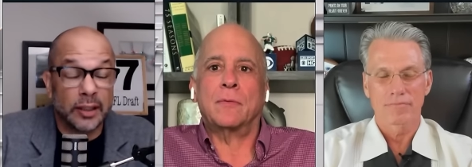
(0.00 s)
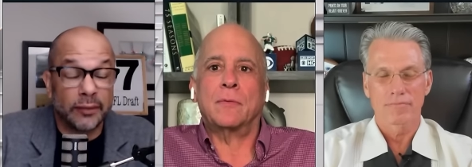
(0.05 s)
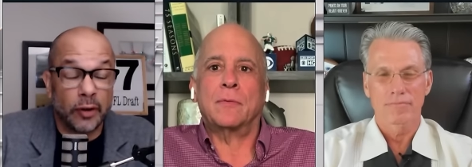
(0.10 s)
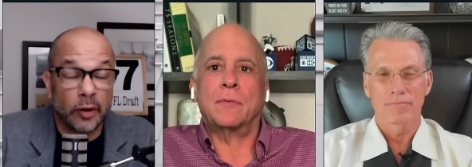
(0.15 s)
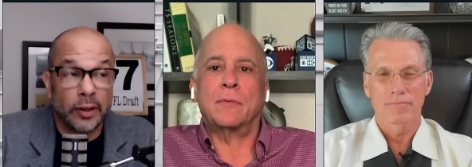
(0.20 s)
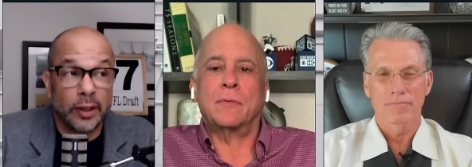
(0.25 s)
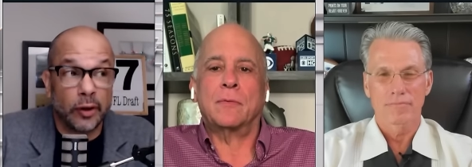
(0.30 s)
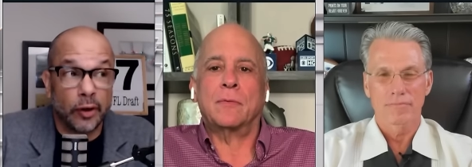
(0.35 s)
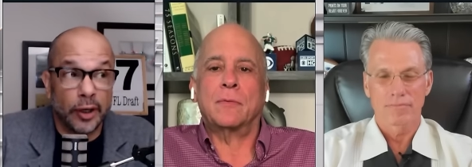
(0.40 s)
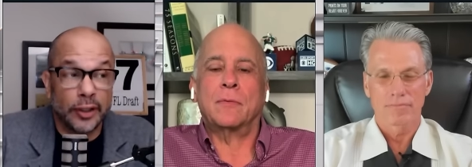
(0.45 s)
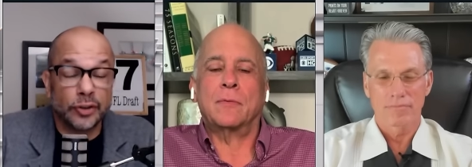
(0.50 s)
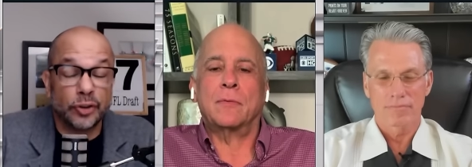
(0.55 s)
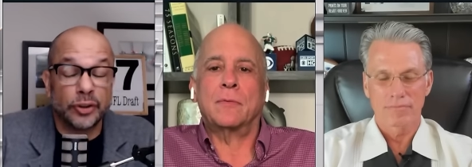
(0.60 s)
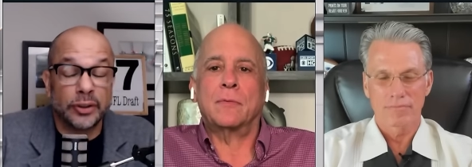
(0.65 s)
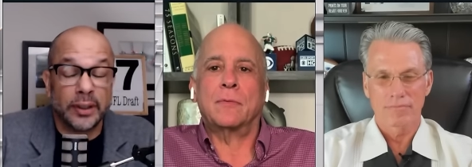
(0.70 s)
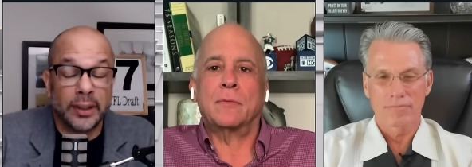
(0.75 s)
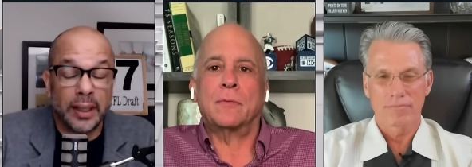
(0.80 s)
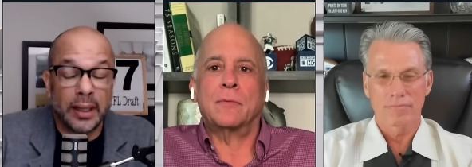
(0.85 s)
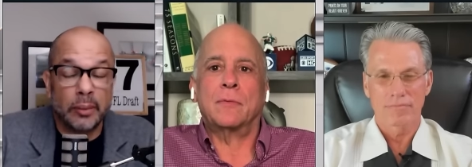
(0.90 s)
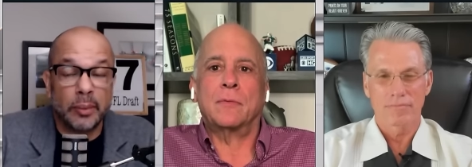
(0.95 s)
Speaker 1: I've heard that are
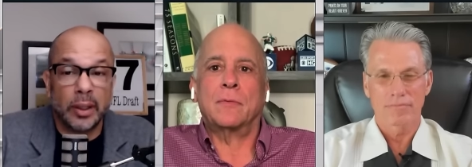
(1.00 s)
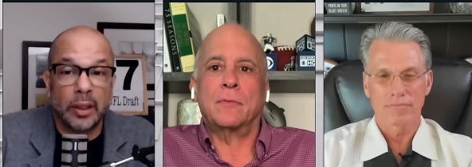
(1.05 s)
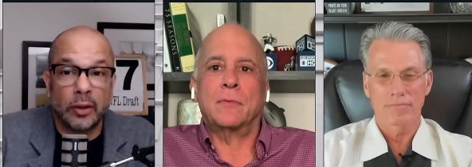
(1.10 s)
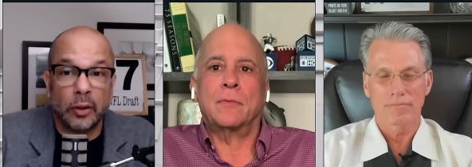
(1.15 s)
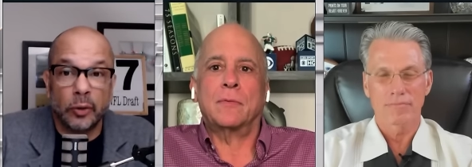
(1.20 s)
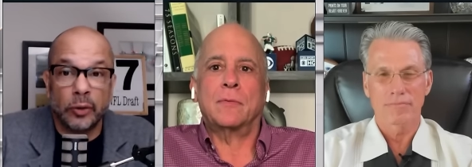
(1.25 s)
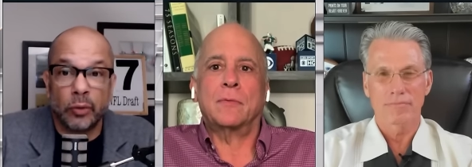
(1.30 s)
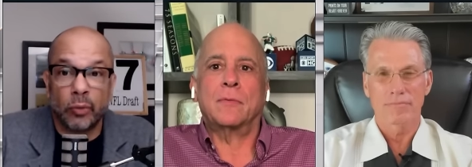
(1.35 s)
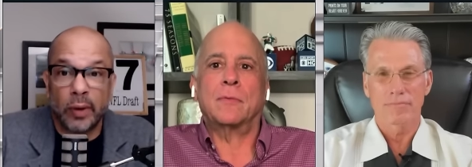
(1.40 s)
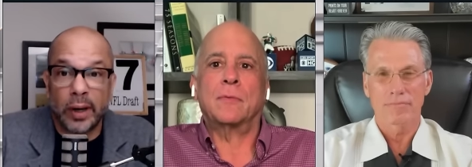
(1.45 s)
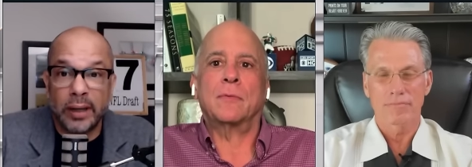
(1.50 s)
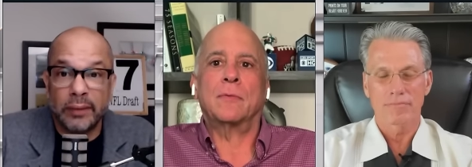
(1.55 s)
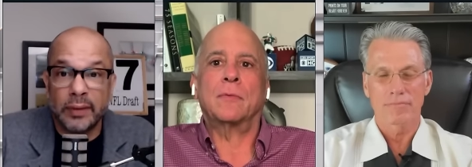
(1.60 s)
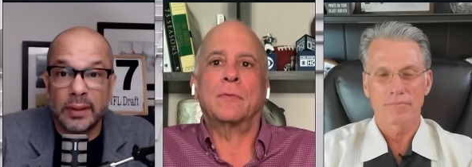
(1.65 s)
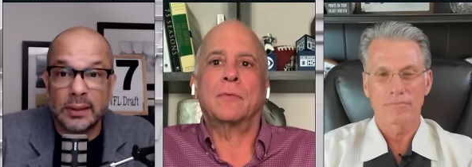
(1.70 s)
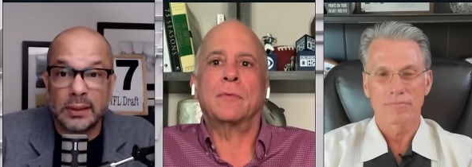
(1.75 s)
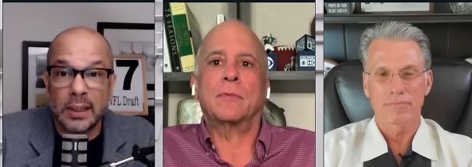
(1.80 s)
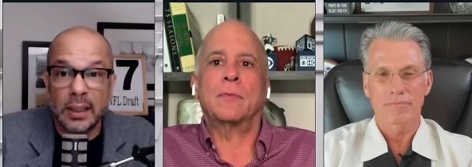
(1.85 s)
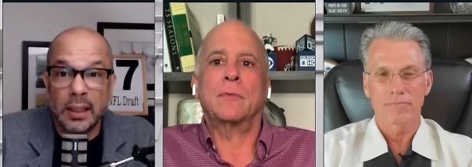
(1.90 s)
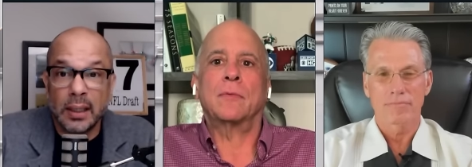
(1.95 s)
interested in him include the
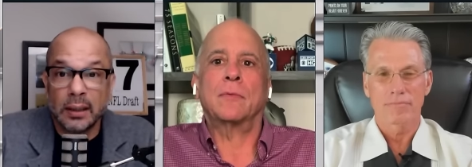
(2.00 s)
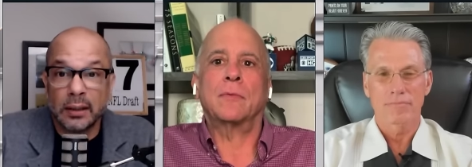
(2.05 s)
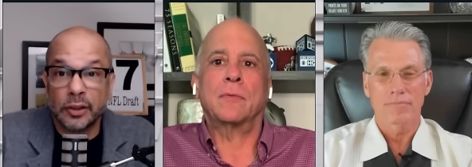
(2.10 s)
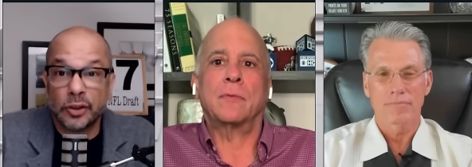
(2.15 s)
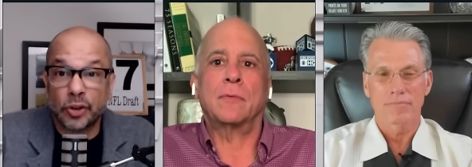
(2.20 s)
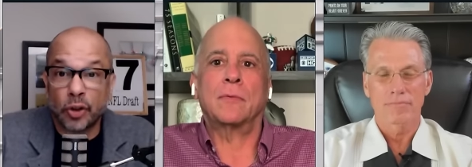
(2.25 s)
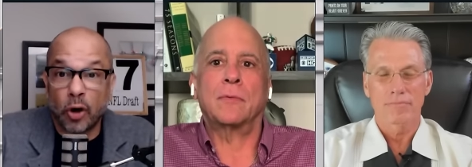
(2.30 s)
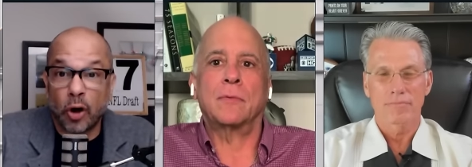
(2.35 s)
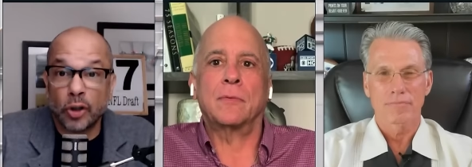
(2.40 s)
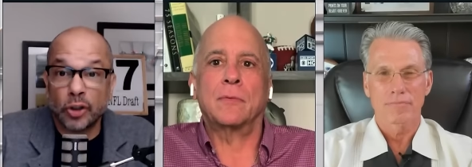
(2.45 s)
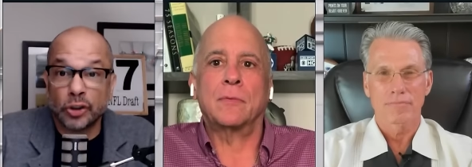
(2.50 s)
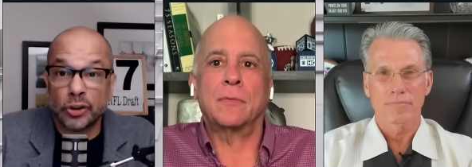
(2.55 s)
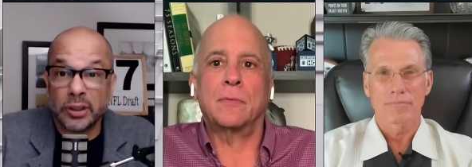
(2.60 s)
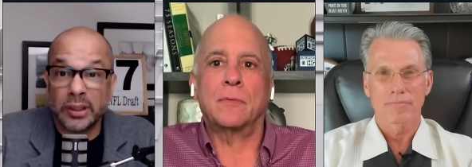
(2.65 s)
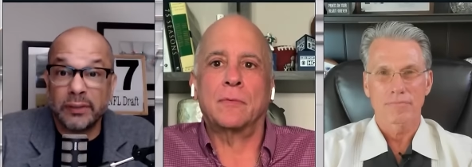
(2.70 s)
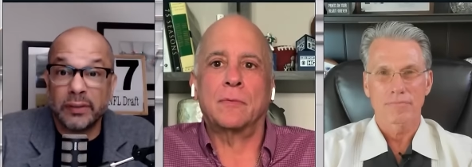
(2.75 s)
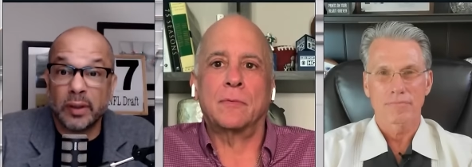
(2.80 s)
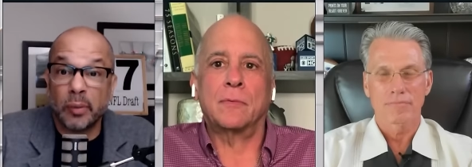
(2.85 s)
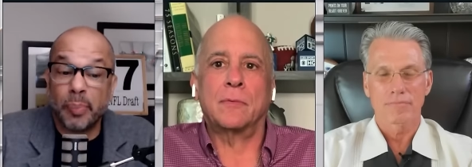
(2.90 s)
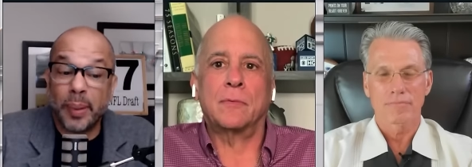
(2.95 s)
Ravens, the Chargers, and
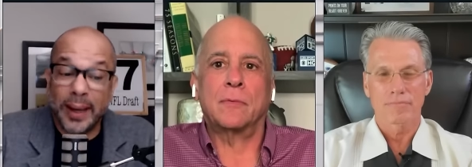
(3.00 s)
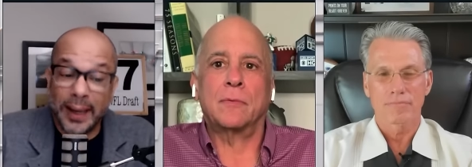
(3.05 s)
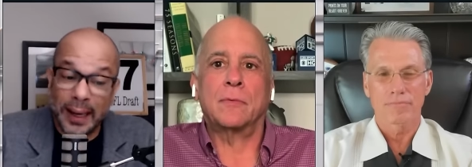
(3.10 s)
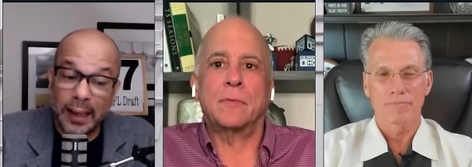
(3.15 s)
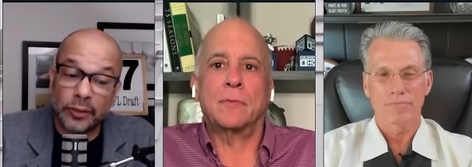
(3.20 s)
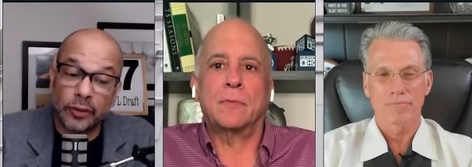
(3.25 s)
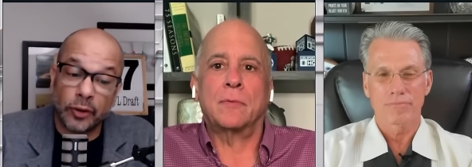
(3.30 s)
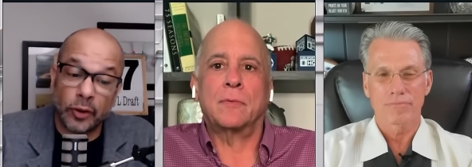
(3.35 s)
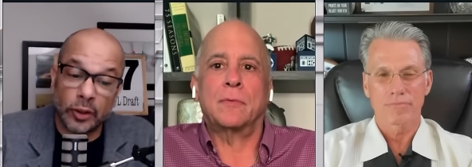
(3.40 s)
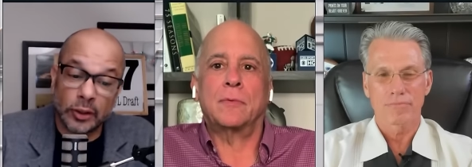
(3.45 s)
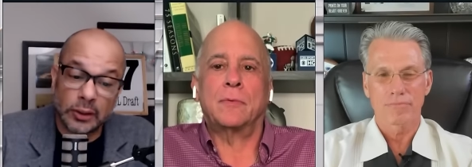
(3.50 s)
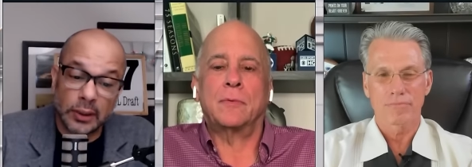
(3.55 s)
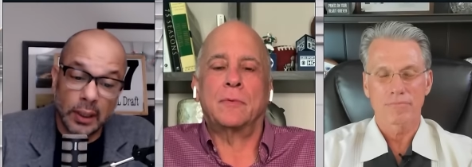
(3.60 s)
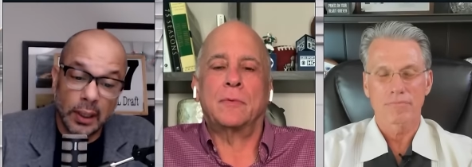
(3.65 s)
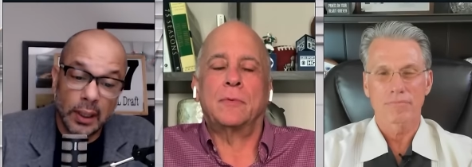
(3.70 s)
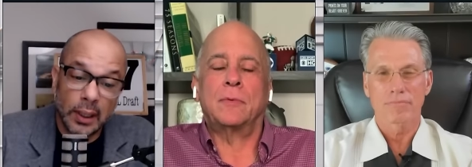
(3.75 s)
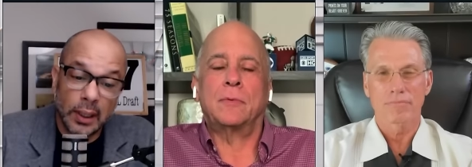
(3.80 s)
even the Panthers.